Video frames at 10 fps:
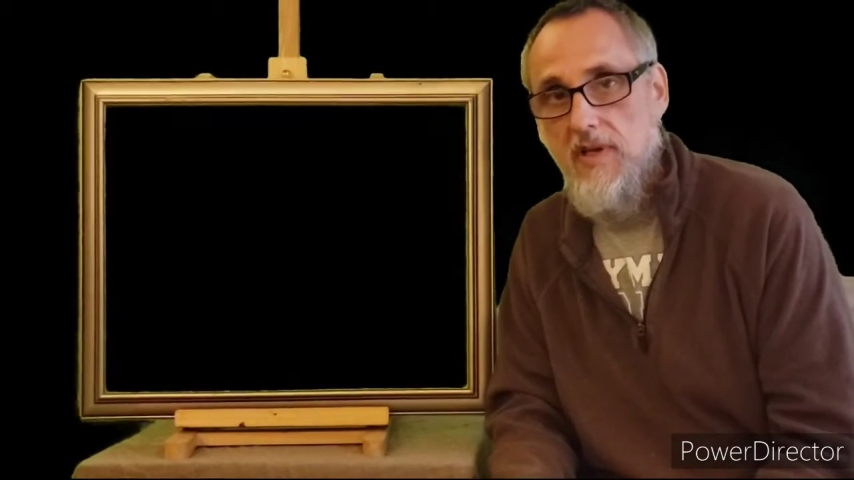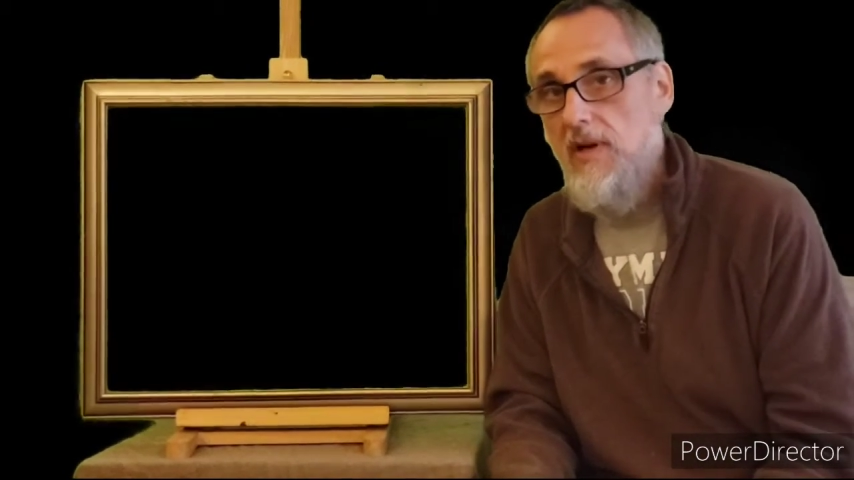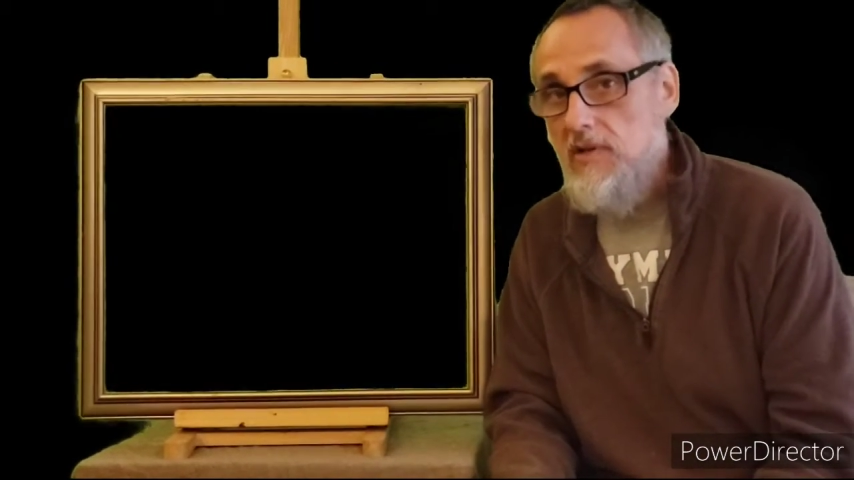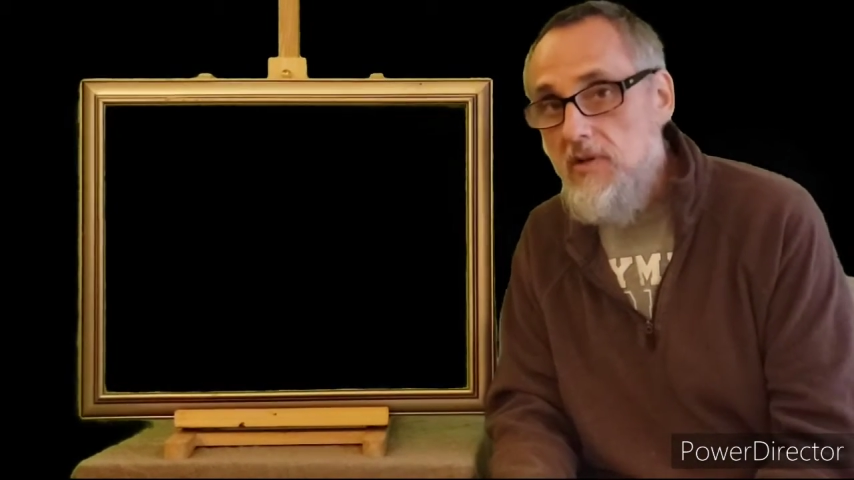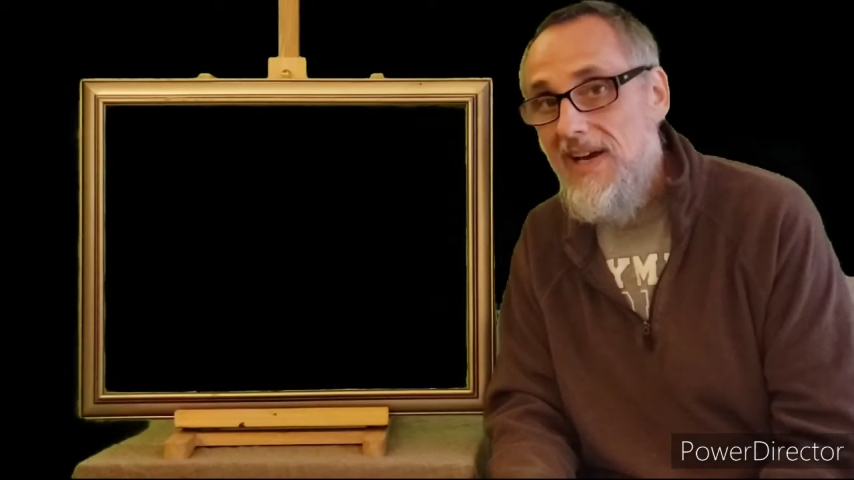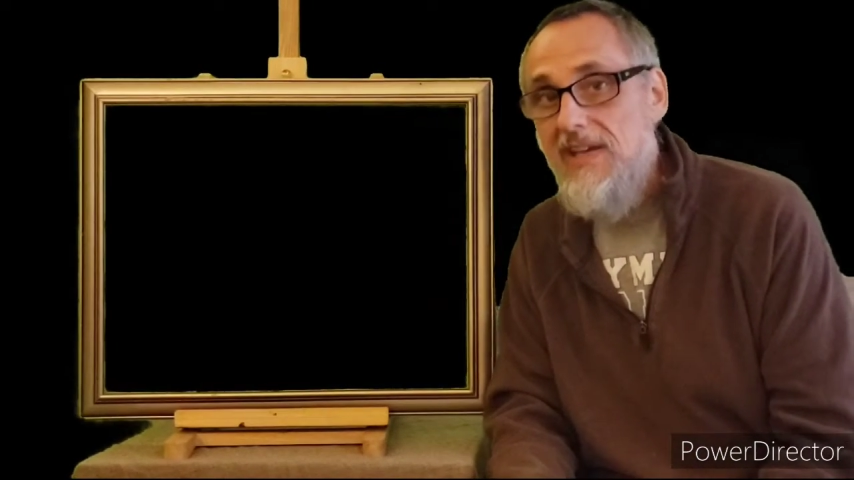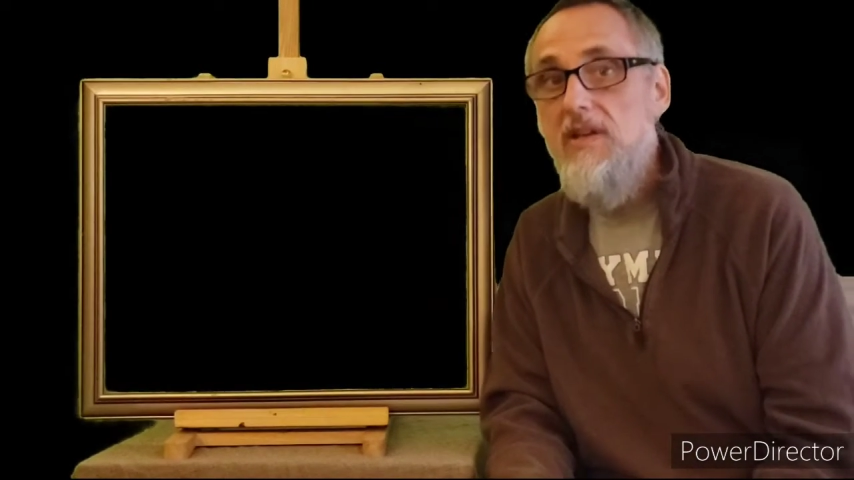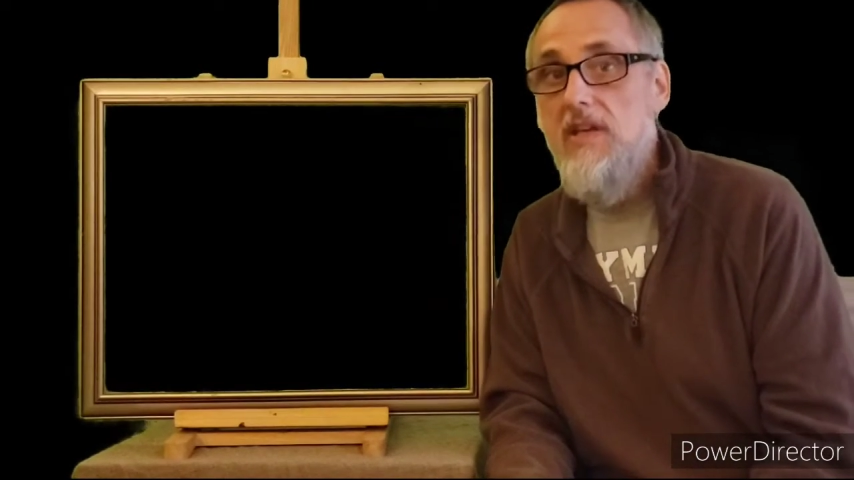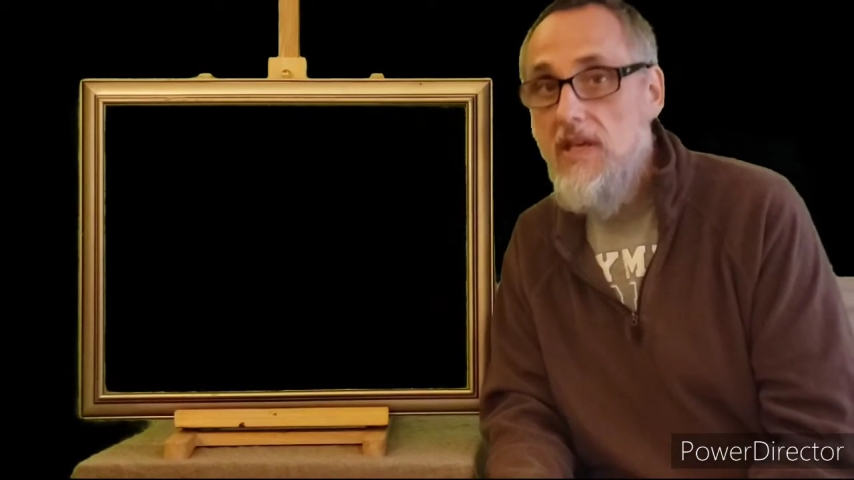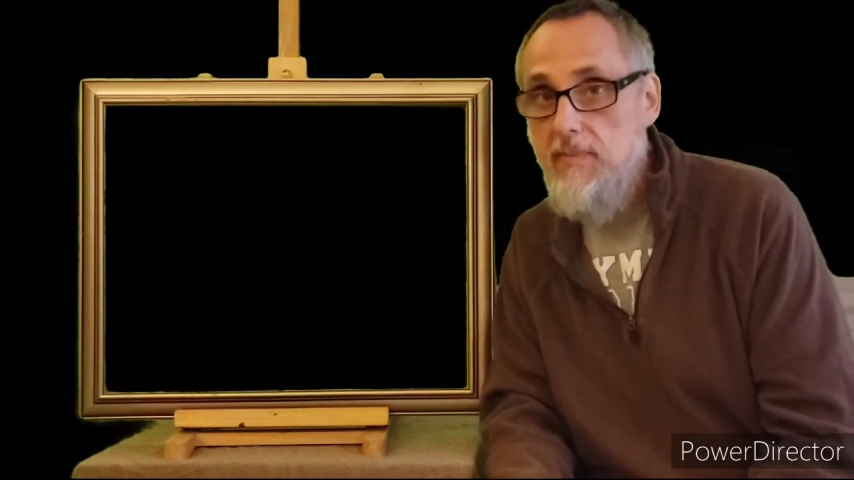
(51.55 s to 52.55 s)
I'd also like you
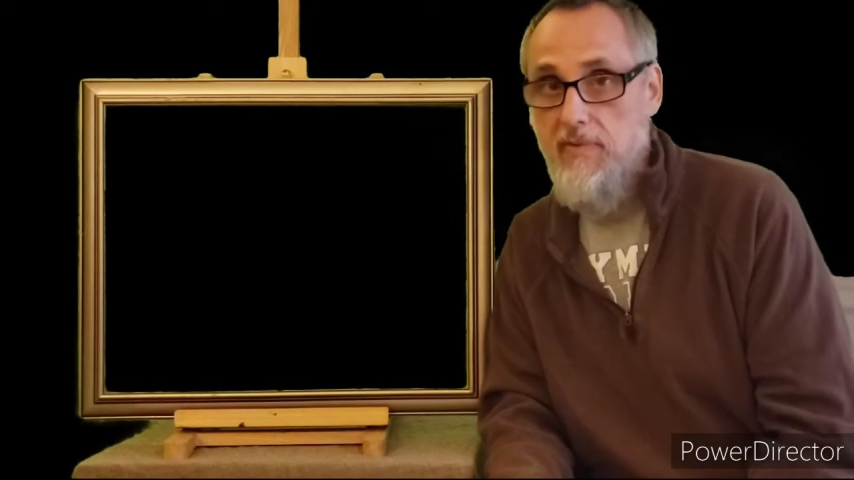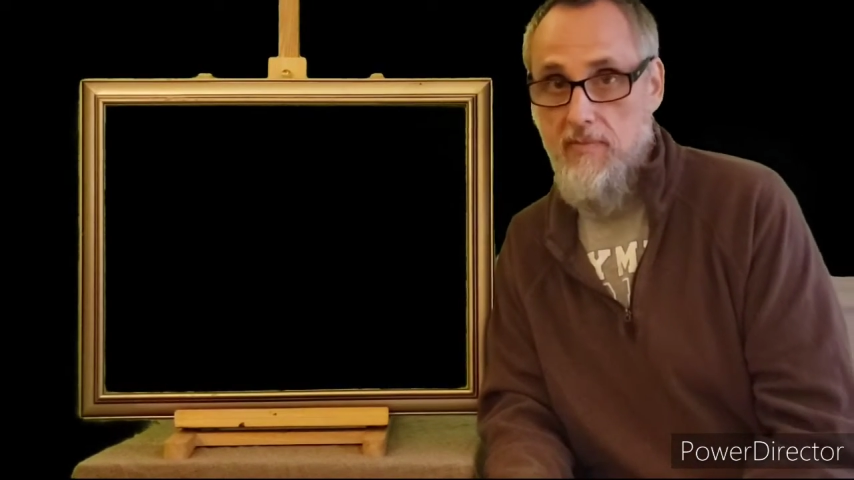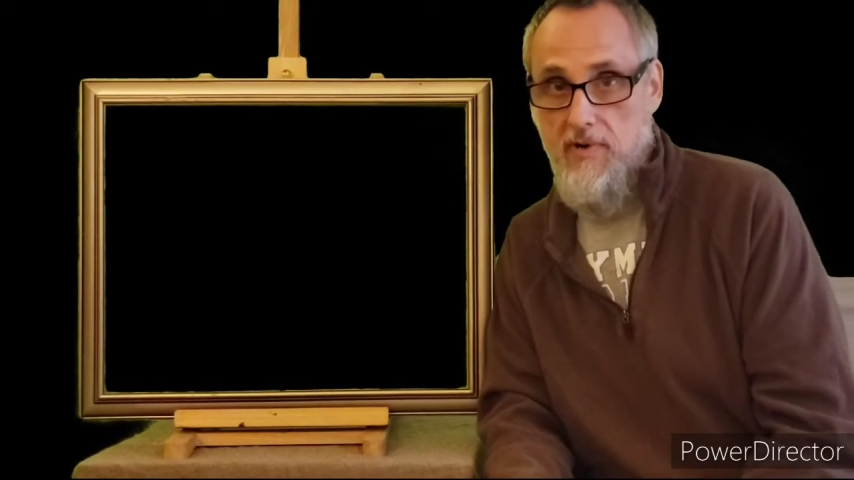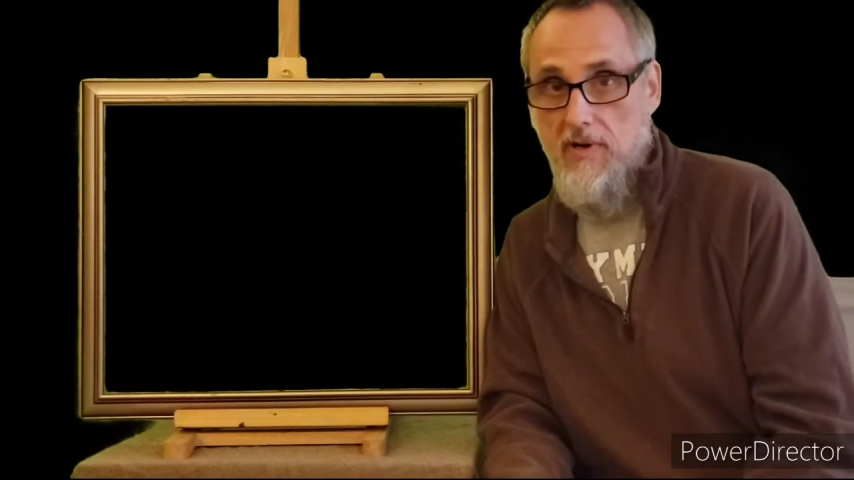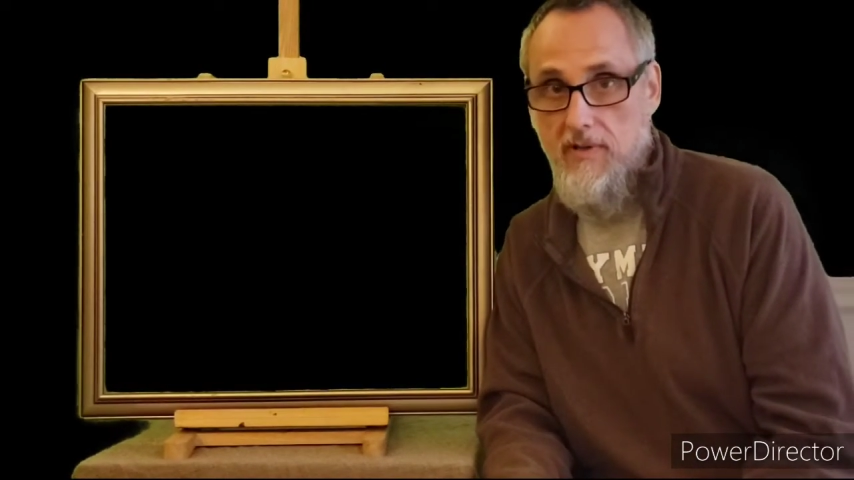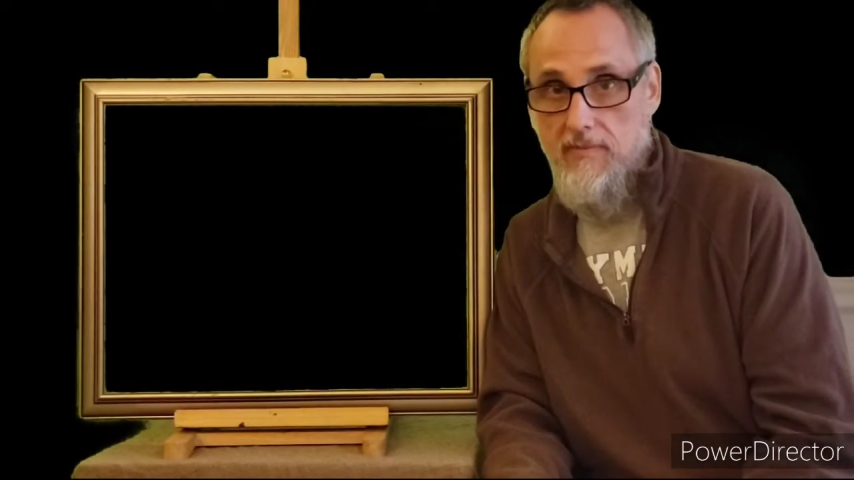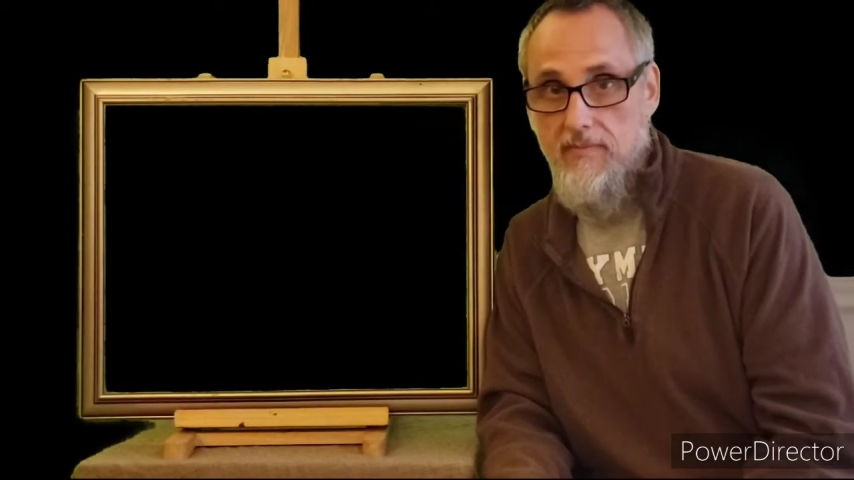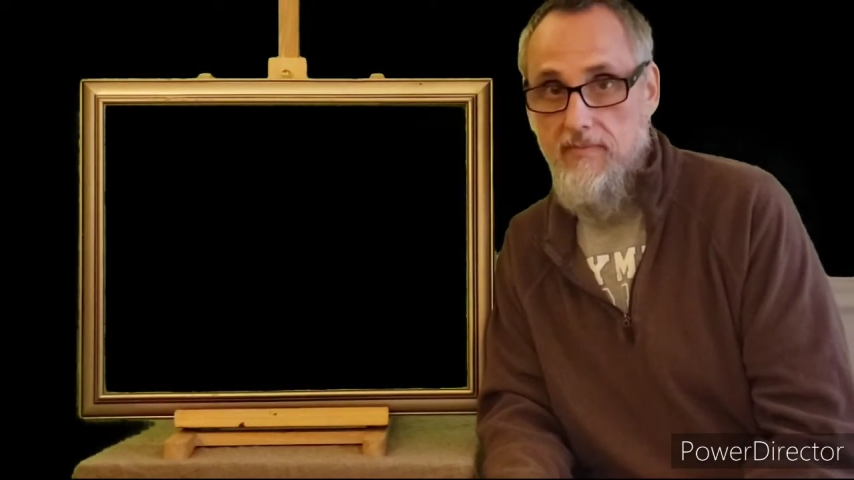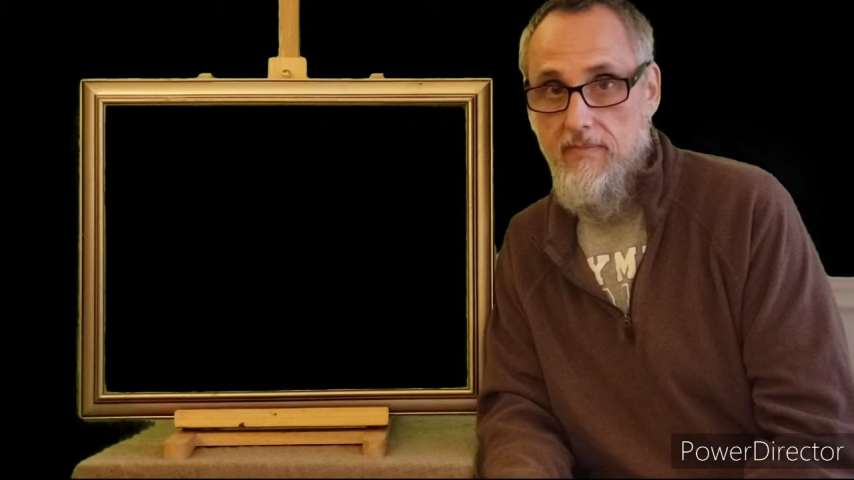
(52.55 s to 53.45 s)
to keep them all.